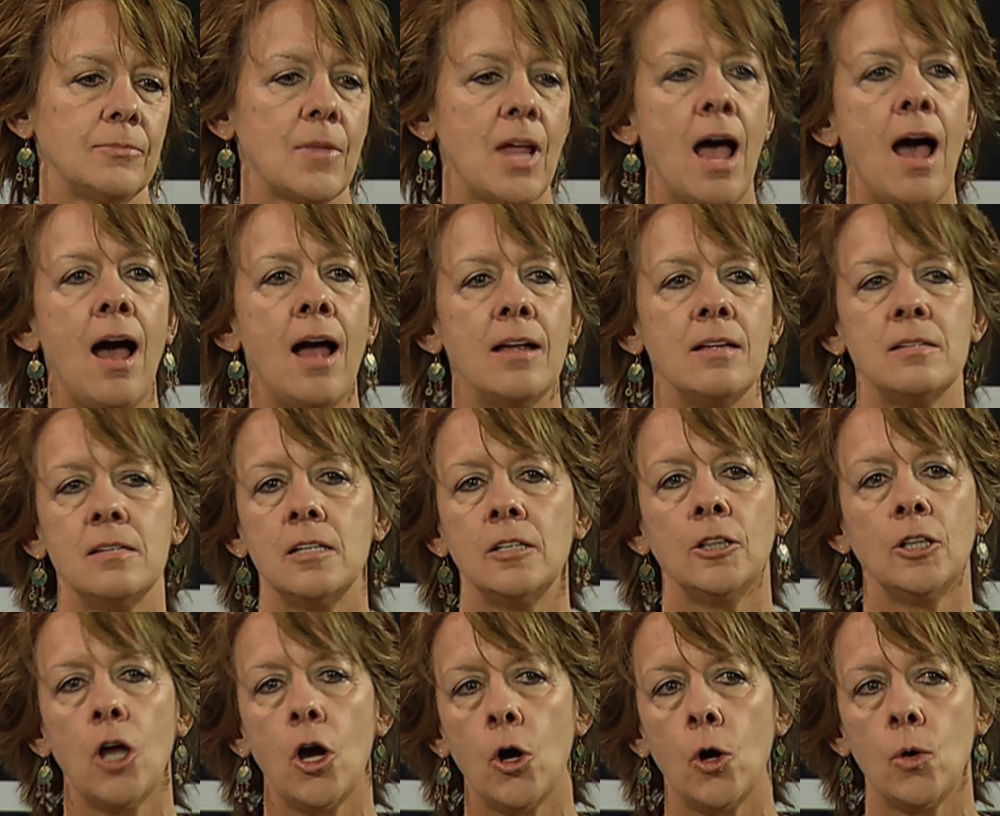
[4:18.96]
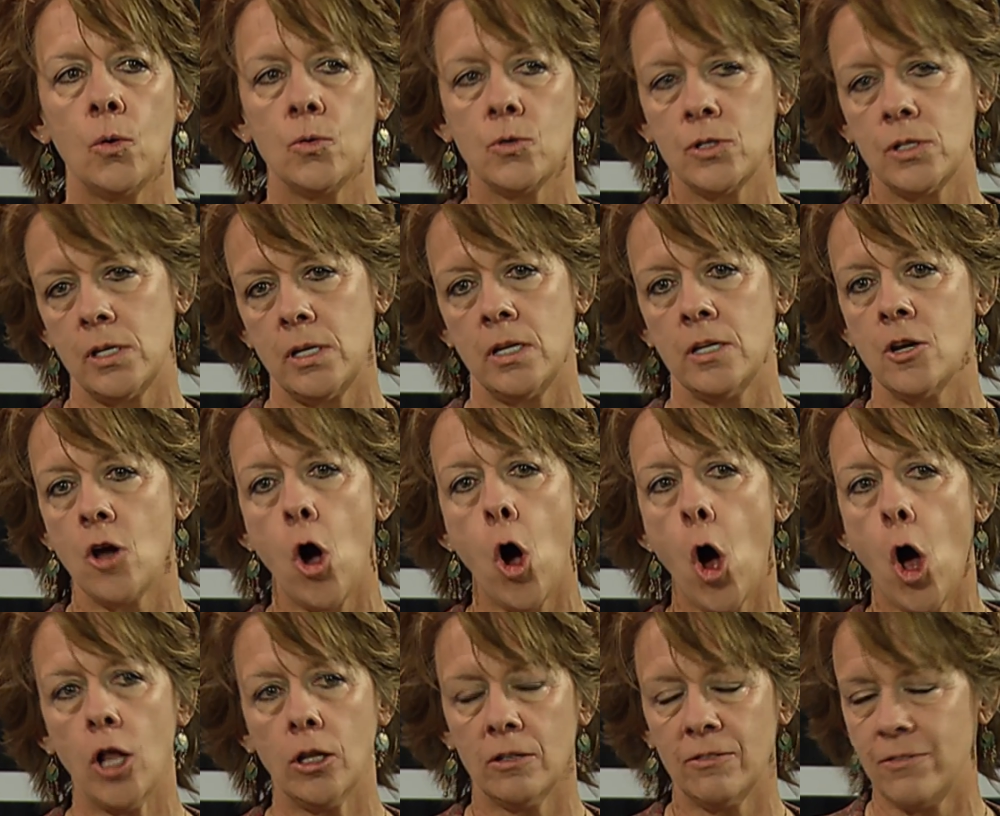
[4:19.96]
highs and lows in
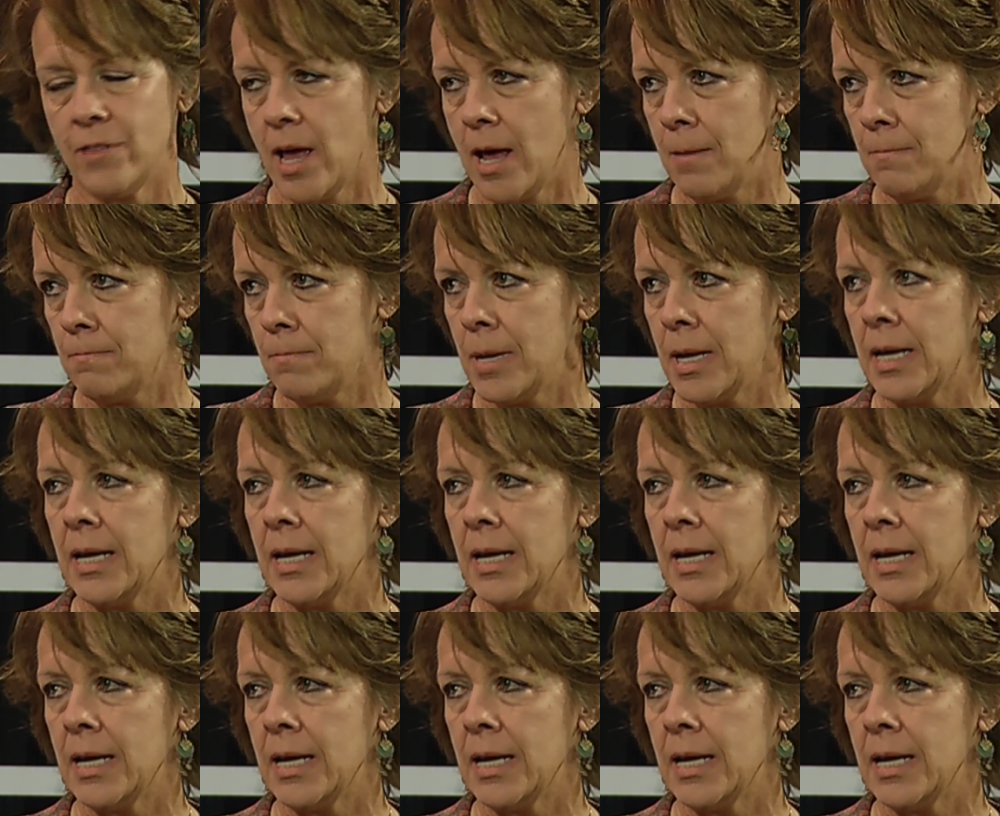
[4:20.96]
all of them,